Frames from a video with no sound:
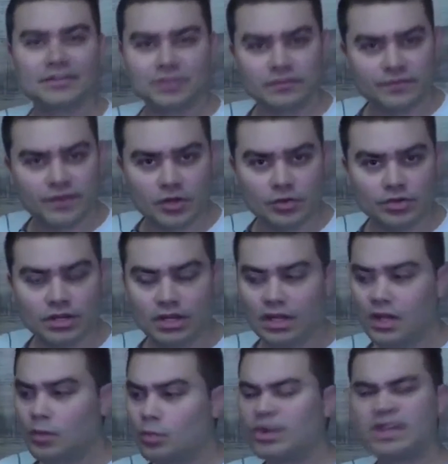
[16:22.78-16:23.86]
out the vote,
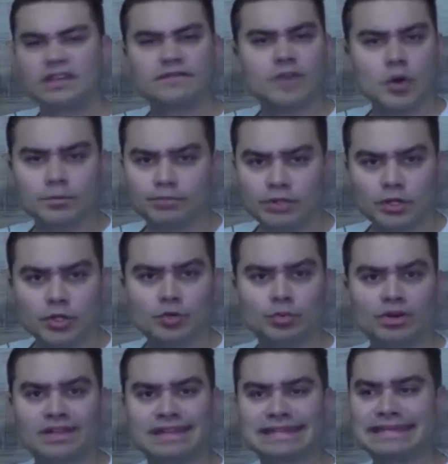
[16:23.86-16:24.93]
we're going to vote blue,
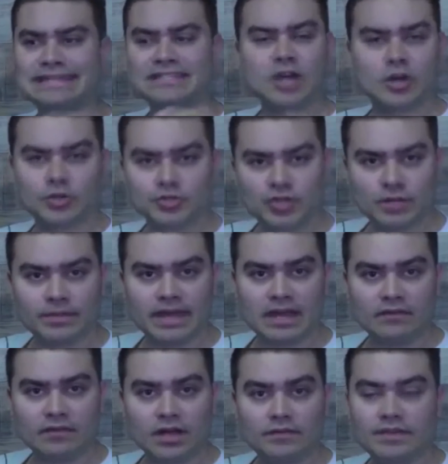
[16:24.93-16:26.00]
we're going to get Donald Trump out
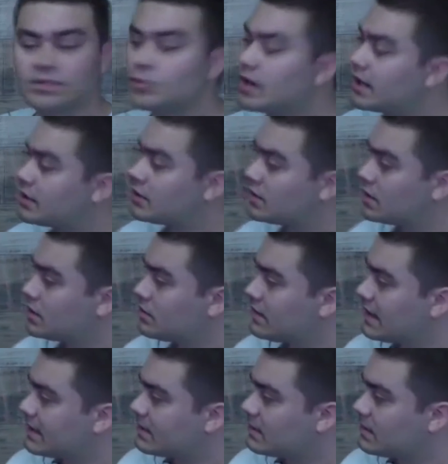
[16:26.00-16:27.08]
of office. Well, how are you going to do
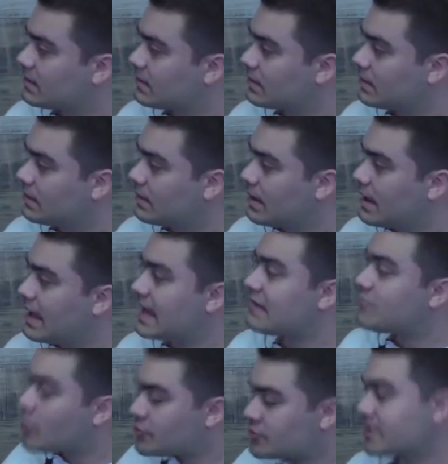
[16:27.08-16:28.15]
that?
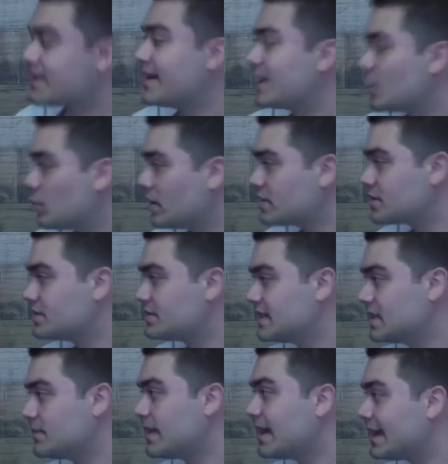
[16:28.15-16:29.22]
And those are the kind of questions that
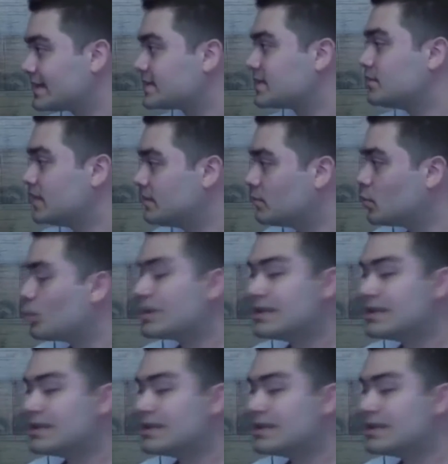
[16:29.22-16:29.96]
need to be asked to people.